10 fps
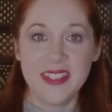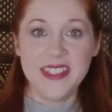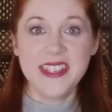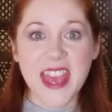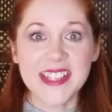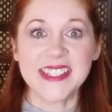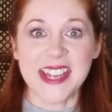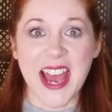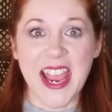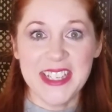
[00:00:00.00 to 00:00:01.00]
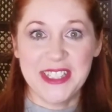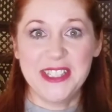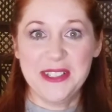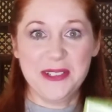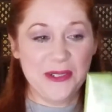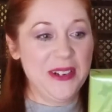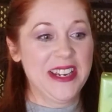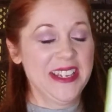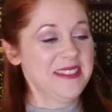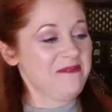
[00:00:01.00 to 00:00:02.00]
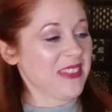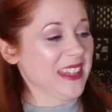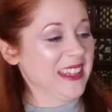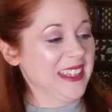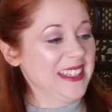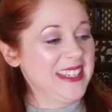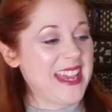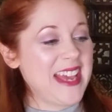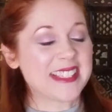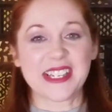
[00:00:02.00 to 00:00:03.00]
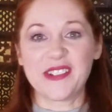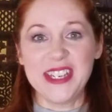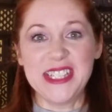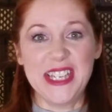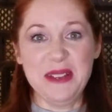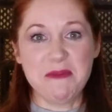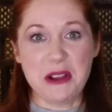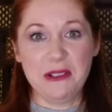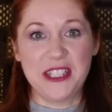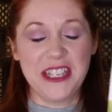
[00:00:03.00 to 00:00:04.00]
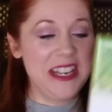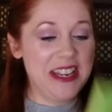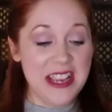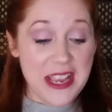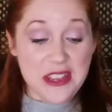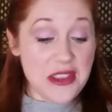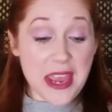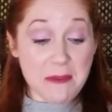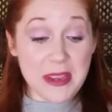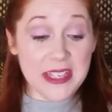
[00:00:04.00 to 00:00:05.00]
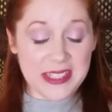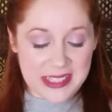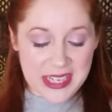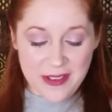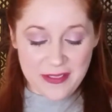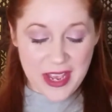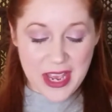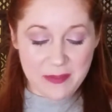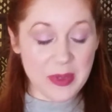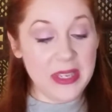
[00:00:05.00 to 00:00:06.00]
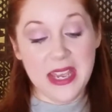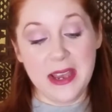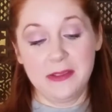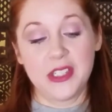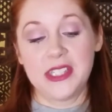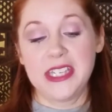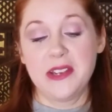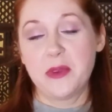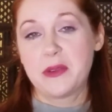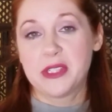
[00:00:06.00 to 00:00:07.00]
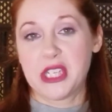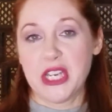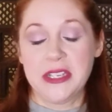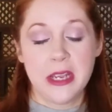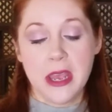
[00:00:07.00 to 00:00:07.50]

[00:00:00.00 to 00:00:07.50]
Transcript: Yes, I do. Yes, green tea mochi. You can't make this stuff up. Yeah, just seeing when it was good.